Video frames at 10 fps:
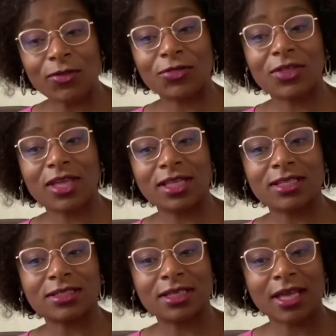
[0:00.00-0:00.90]

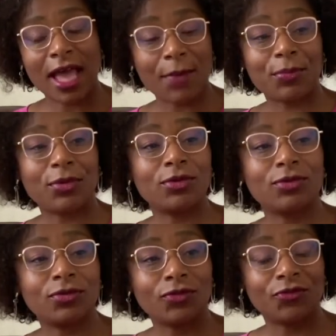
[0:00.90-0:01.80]
things happen
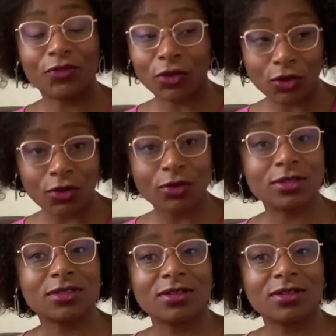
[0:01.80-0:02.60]
for good